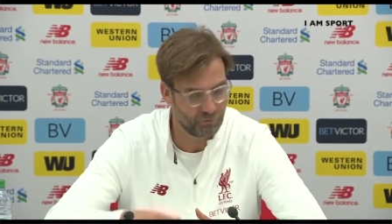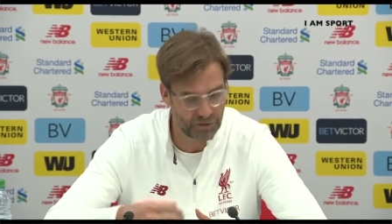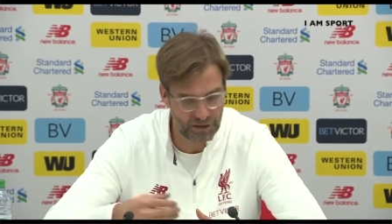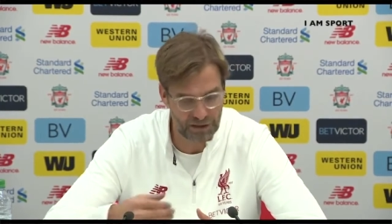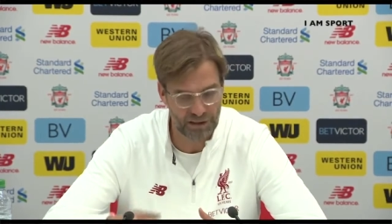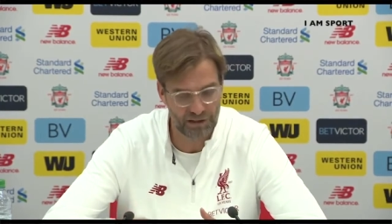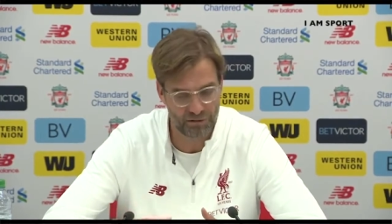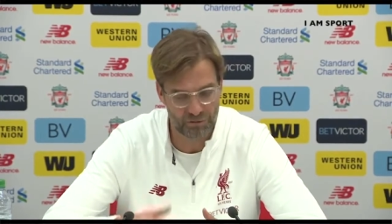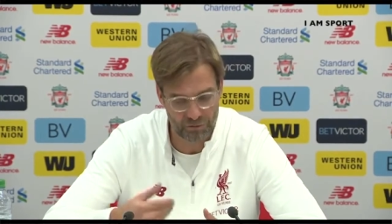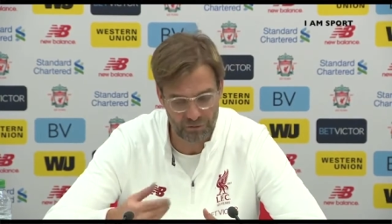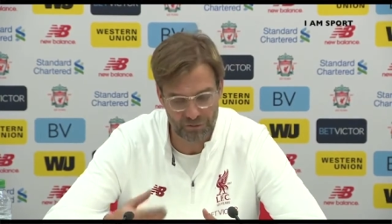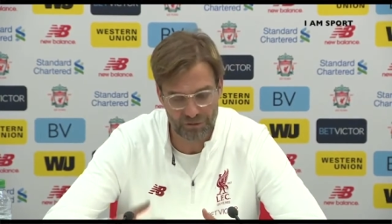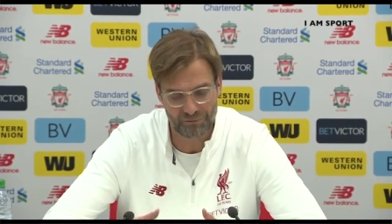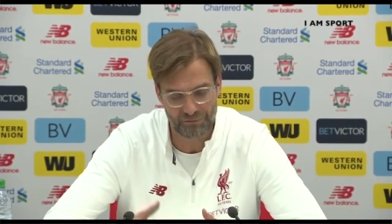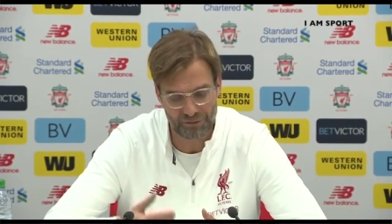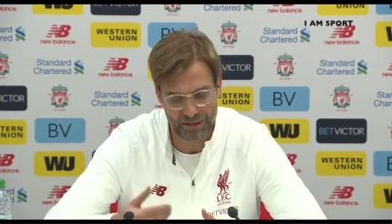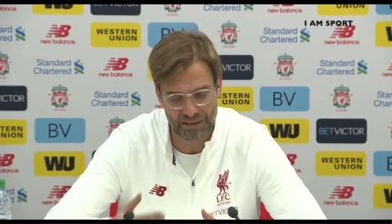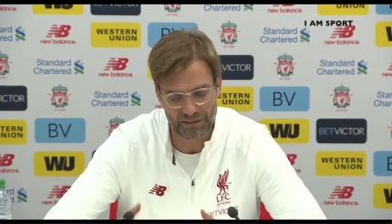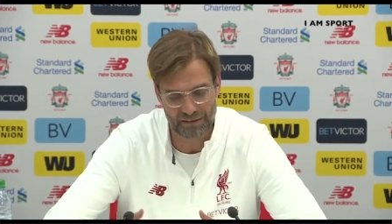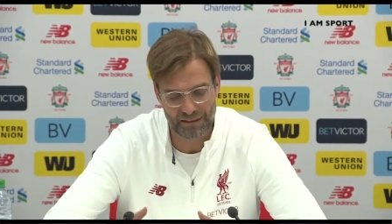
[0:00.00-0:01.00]
And we need to,
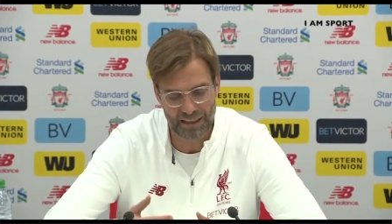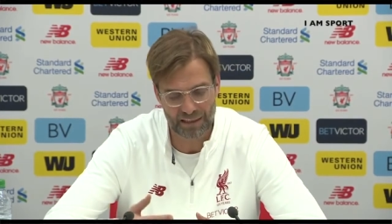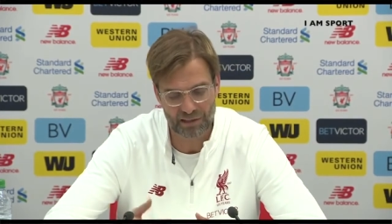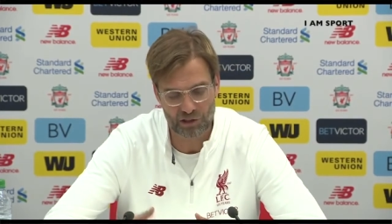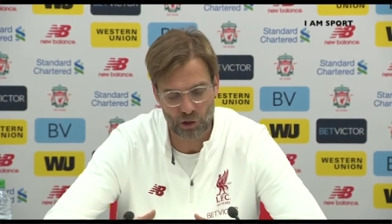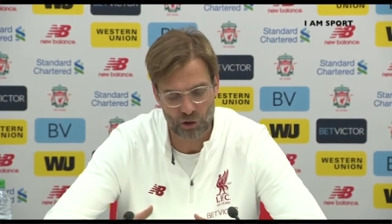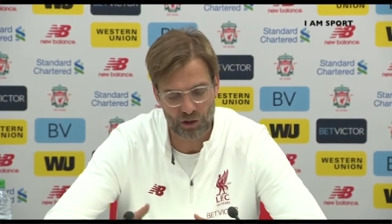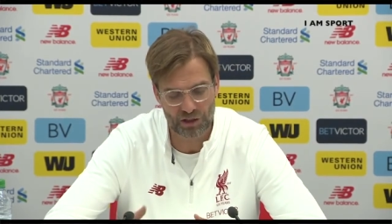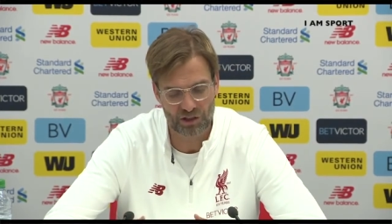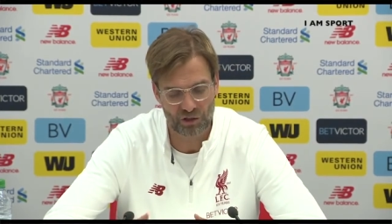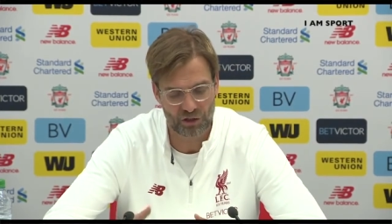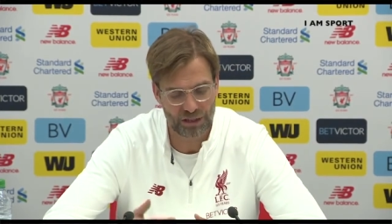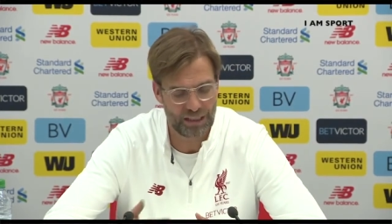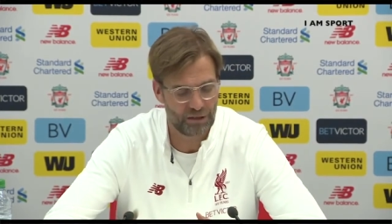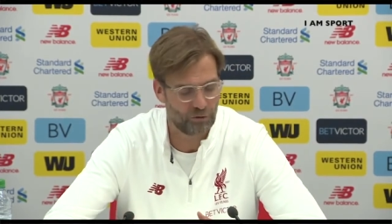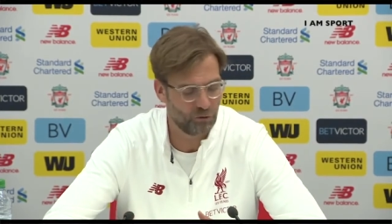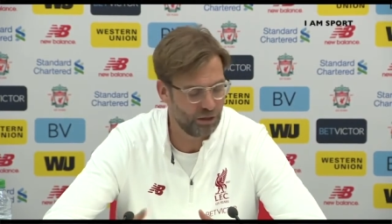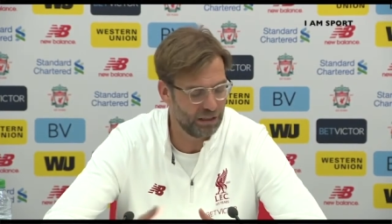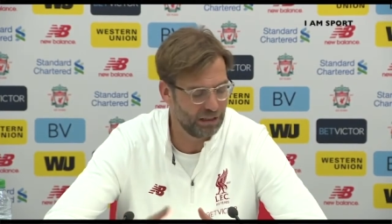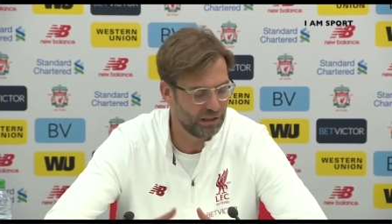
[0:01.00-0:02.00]
as long as you
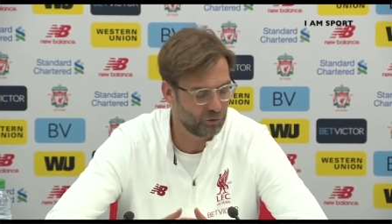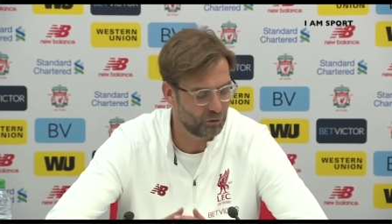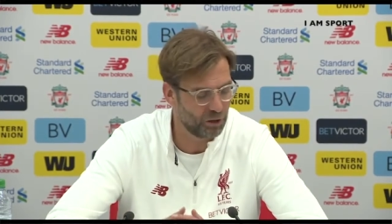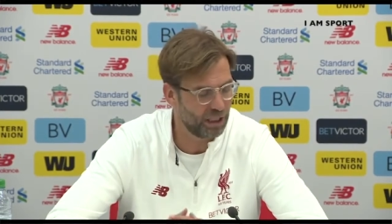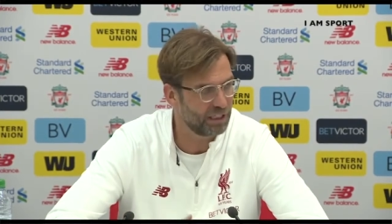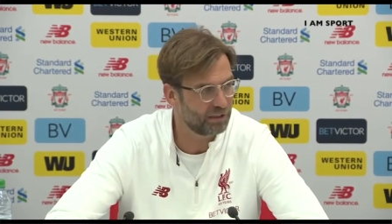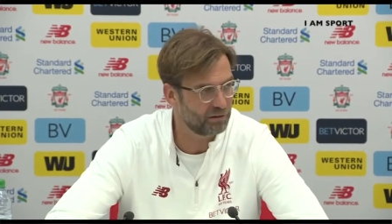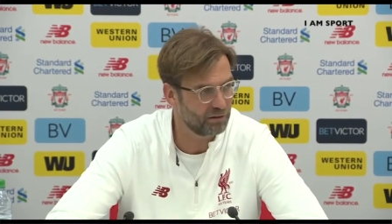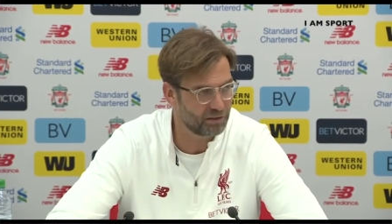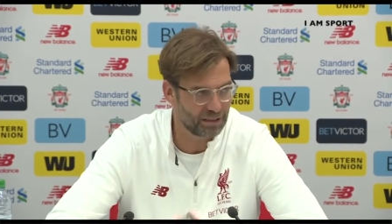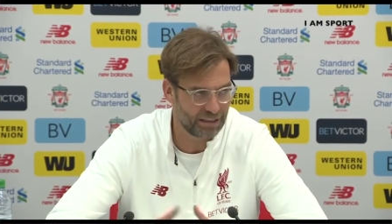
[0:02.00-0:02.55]
can redirect,